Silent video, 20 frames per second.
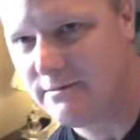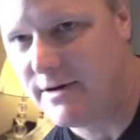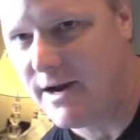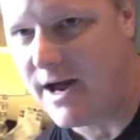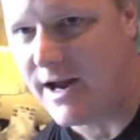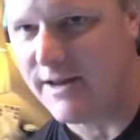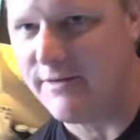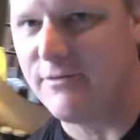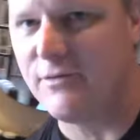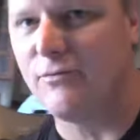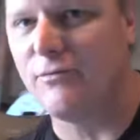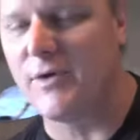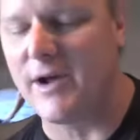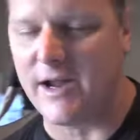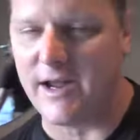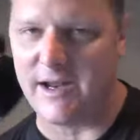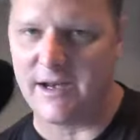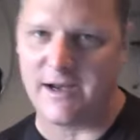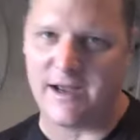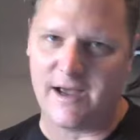not even
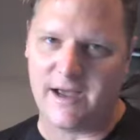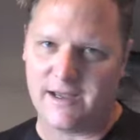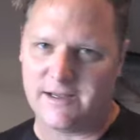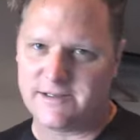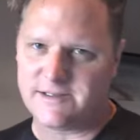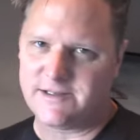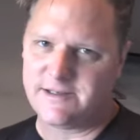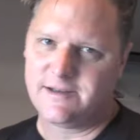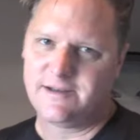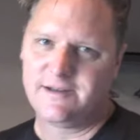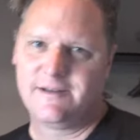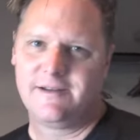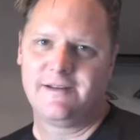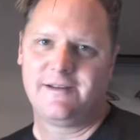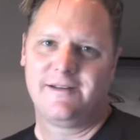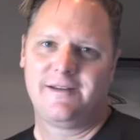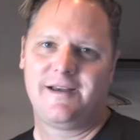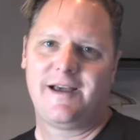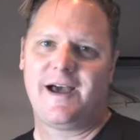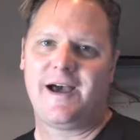recognize
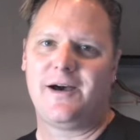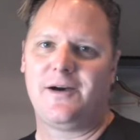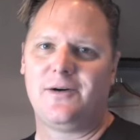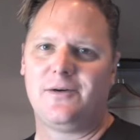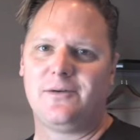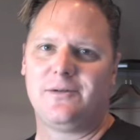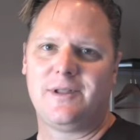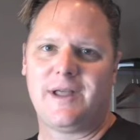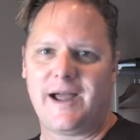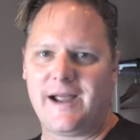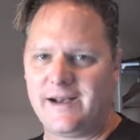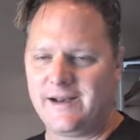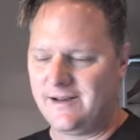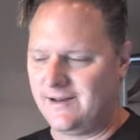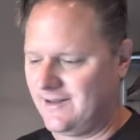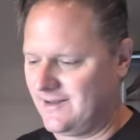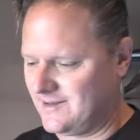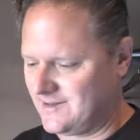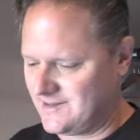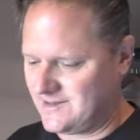how light
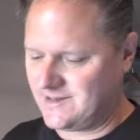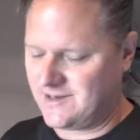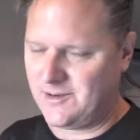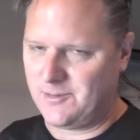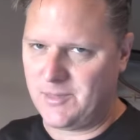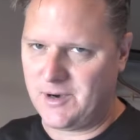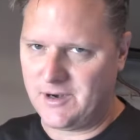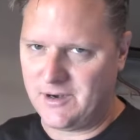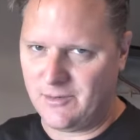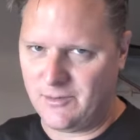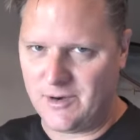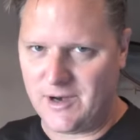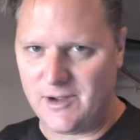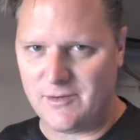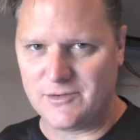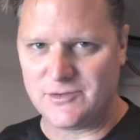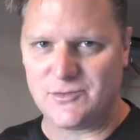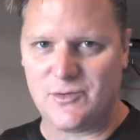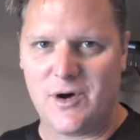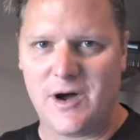it is compared to what
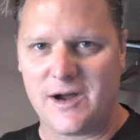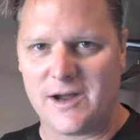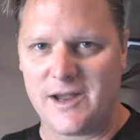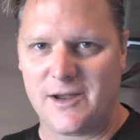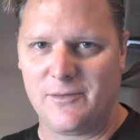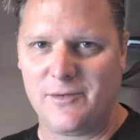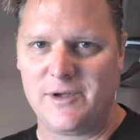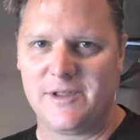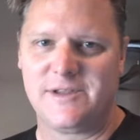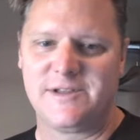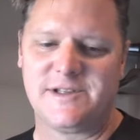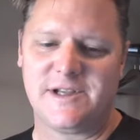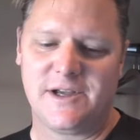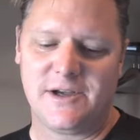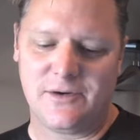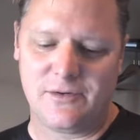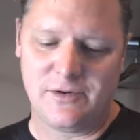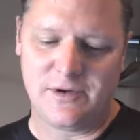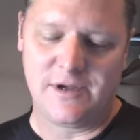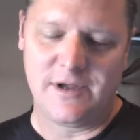I was walking with.
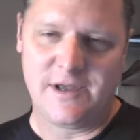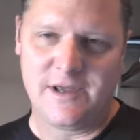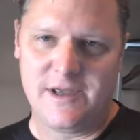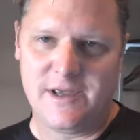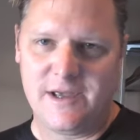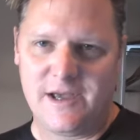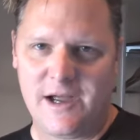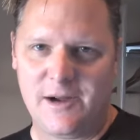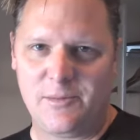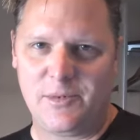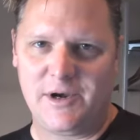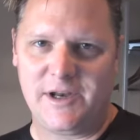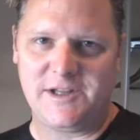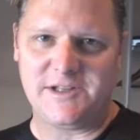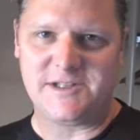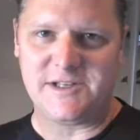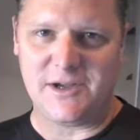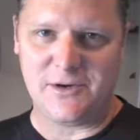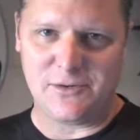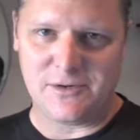So I'm
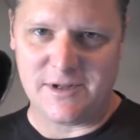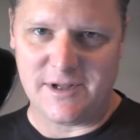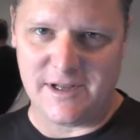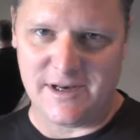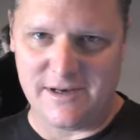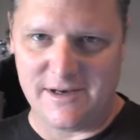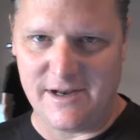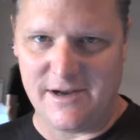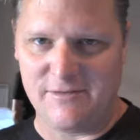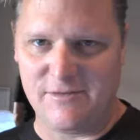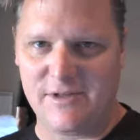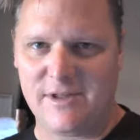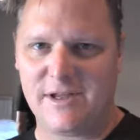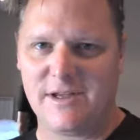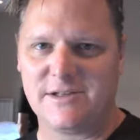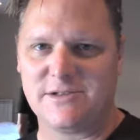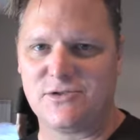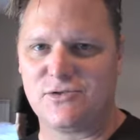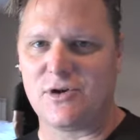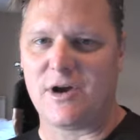pretty stoked that
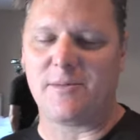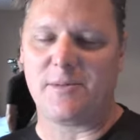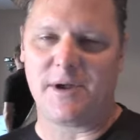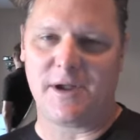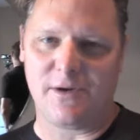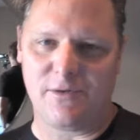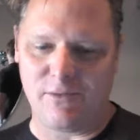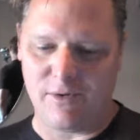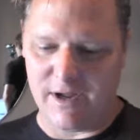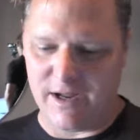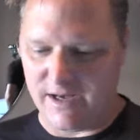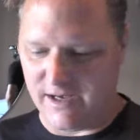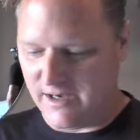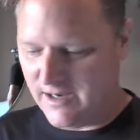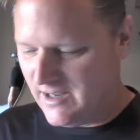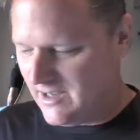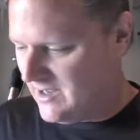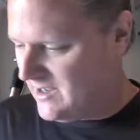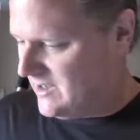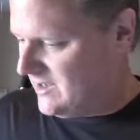everything is dropping in weight.
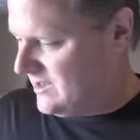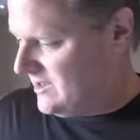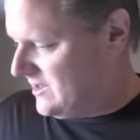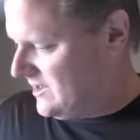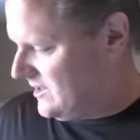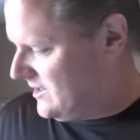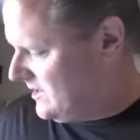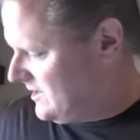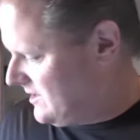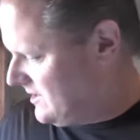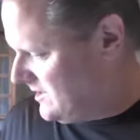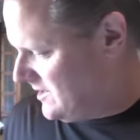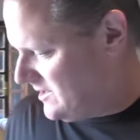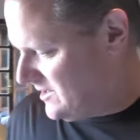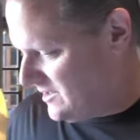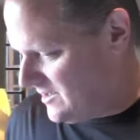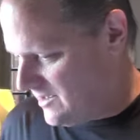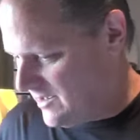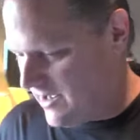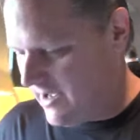
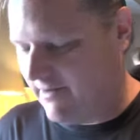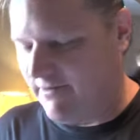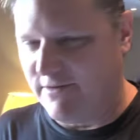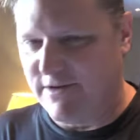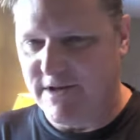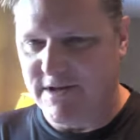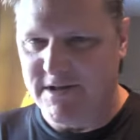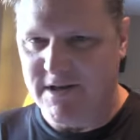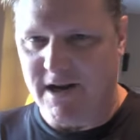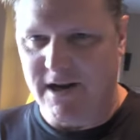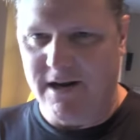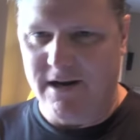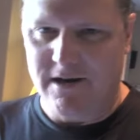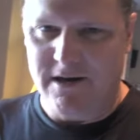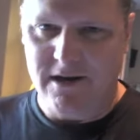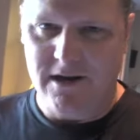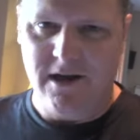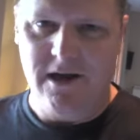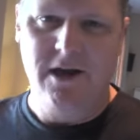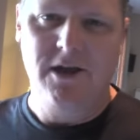I've
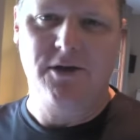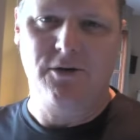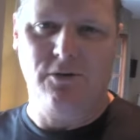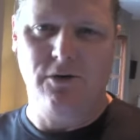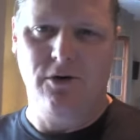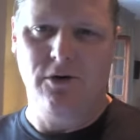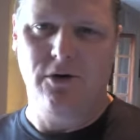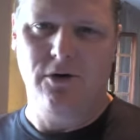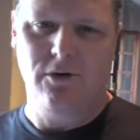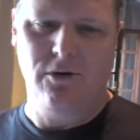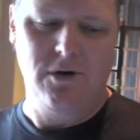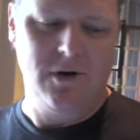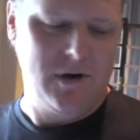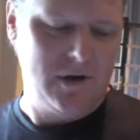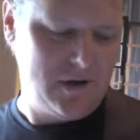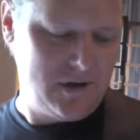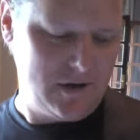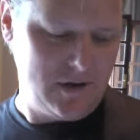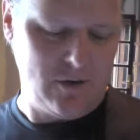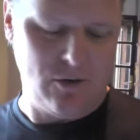decided to throw
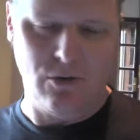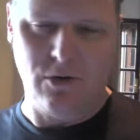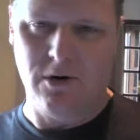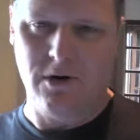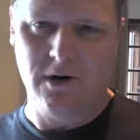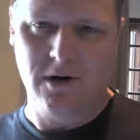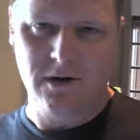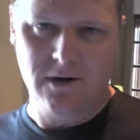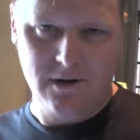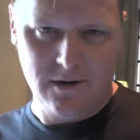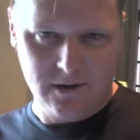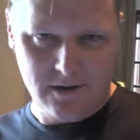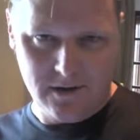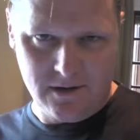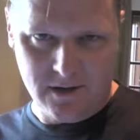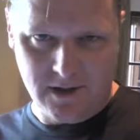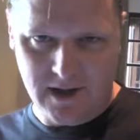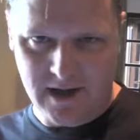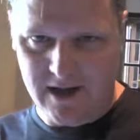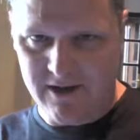or
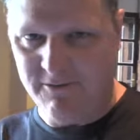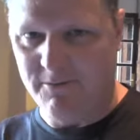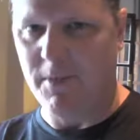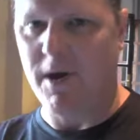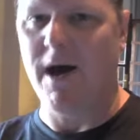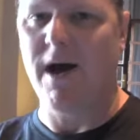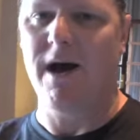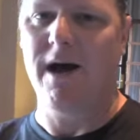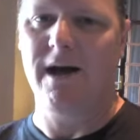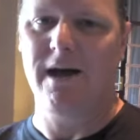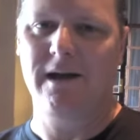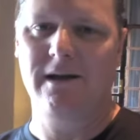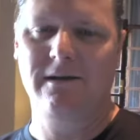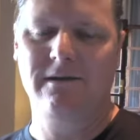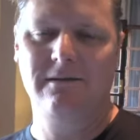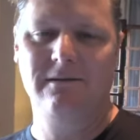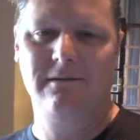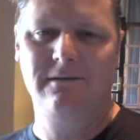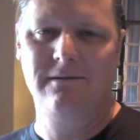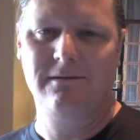leave
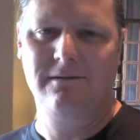behind